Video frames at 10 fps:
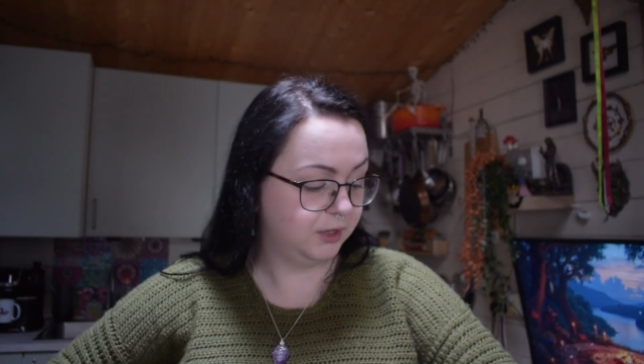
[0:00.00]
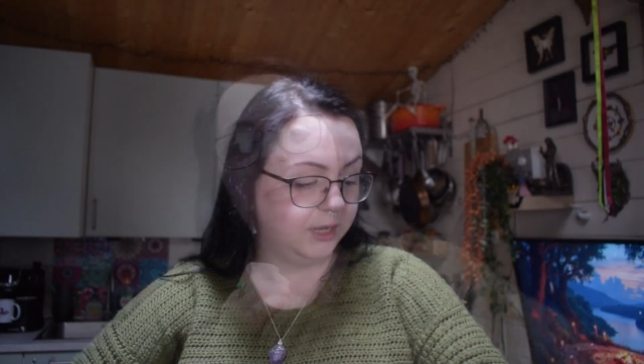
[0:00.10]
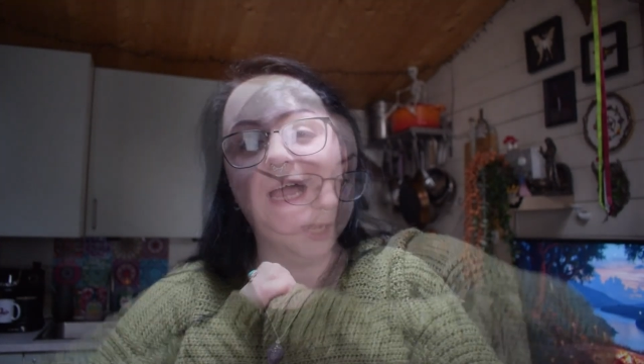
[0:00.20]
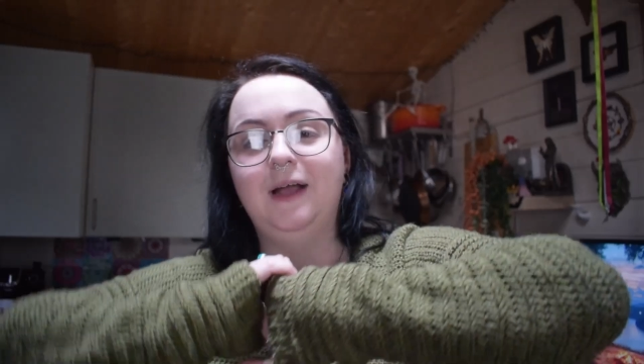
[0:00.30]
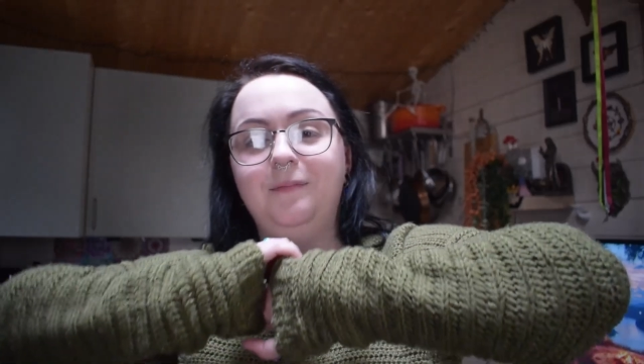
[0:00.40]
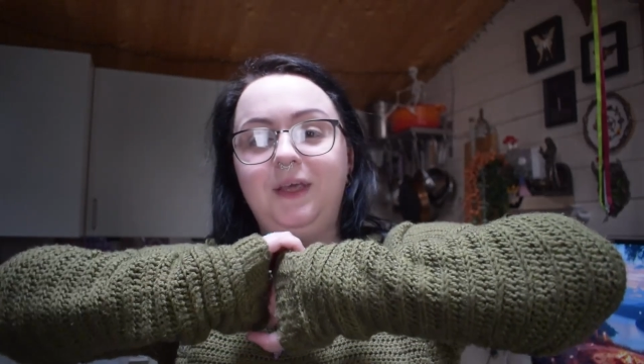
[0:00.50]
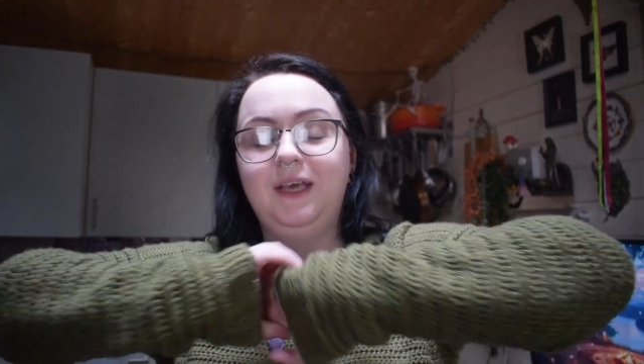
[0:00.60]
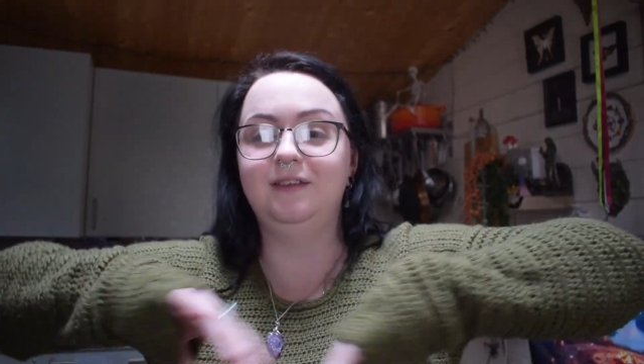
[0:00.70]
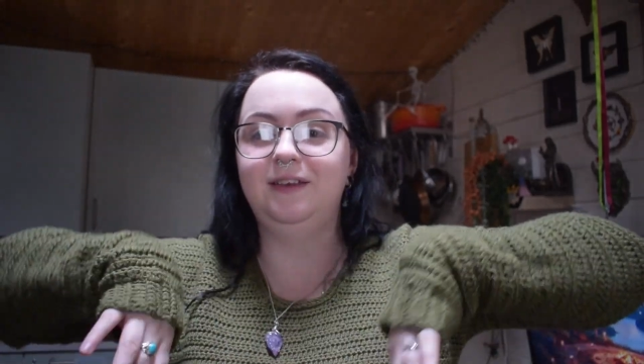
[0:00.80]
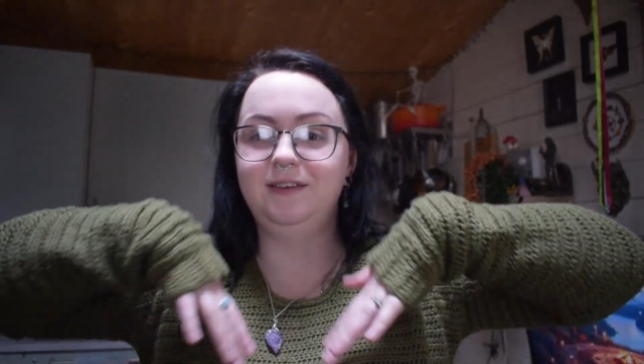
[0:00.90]

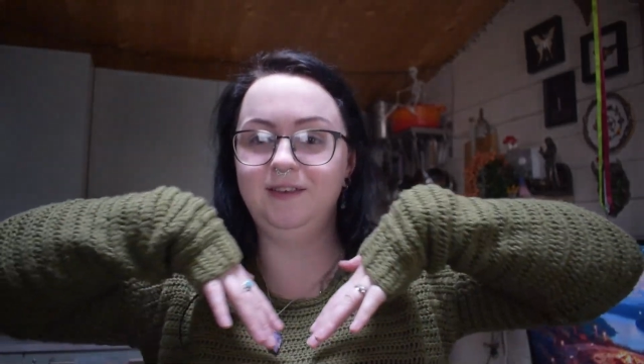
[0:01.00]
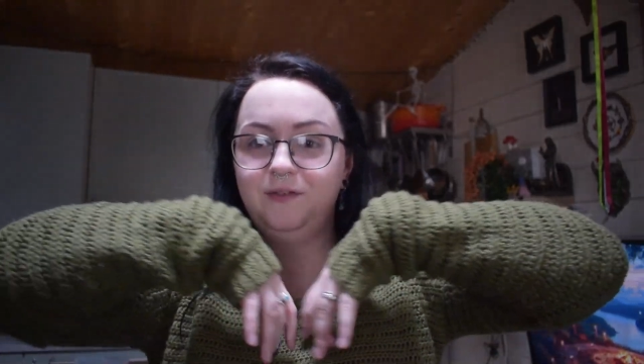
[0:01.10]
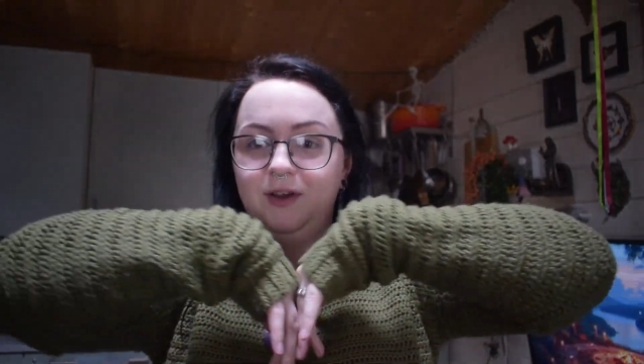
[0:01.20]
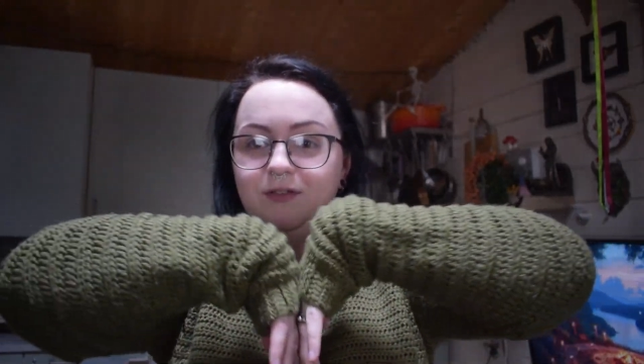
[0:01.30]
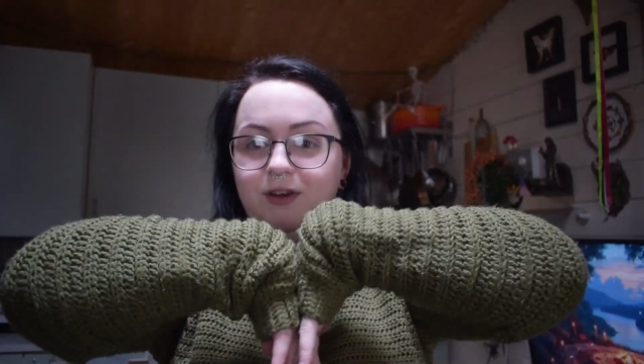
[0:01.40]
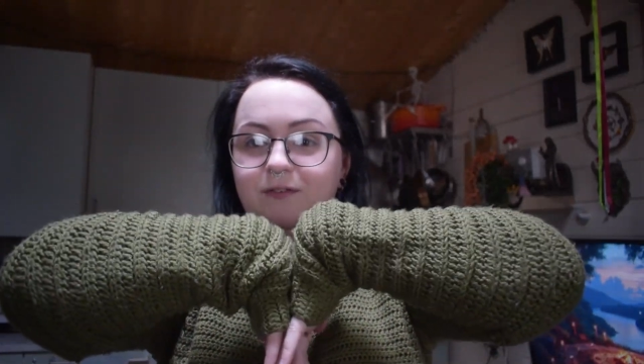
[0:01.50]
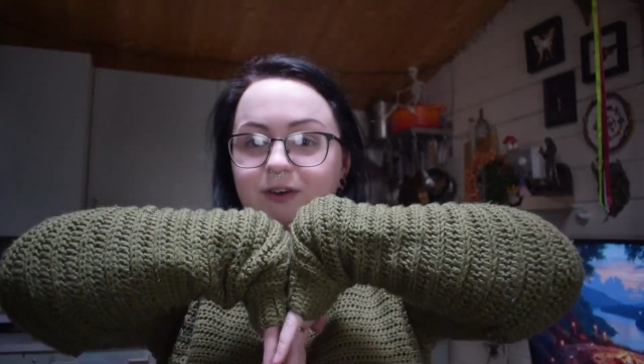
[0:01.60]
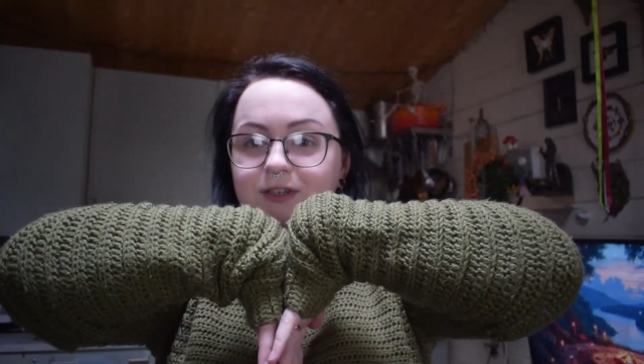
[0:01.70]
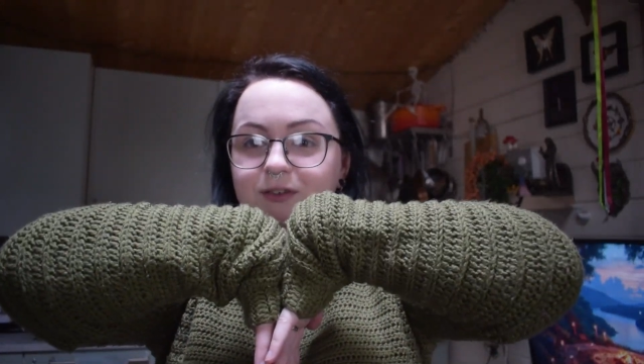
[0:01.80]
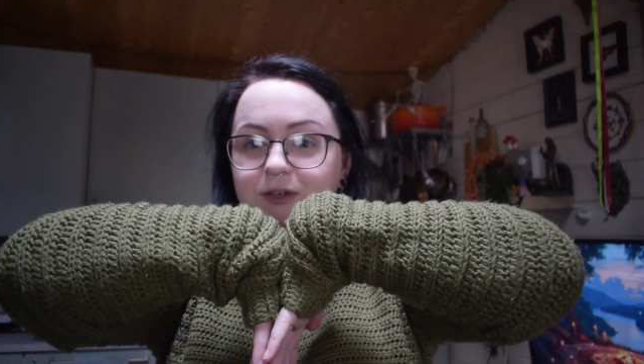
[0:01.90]
Yeah, so this is the very
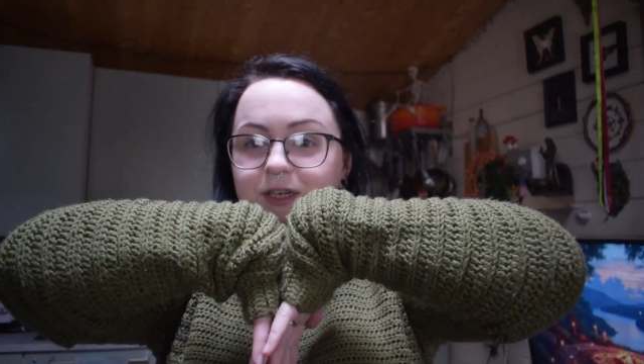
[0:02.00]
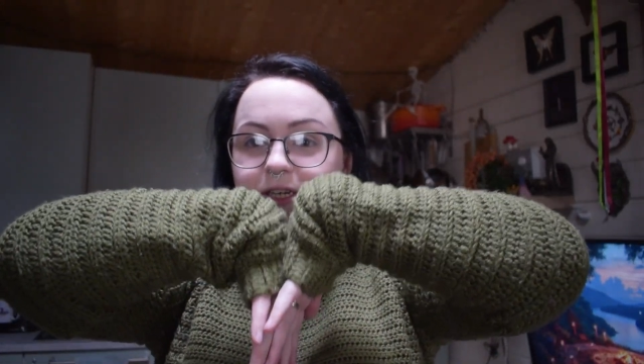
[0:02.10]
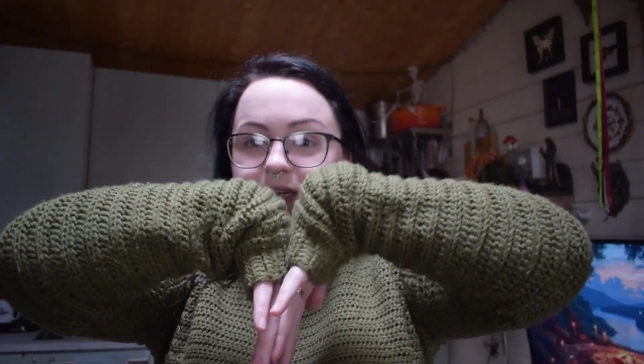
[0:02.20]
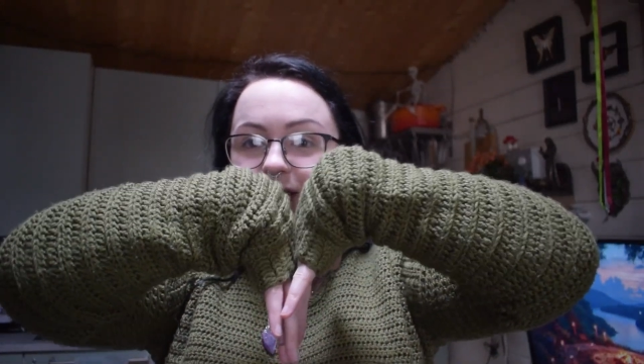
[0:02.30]
first one.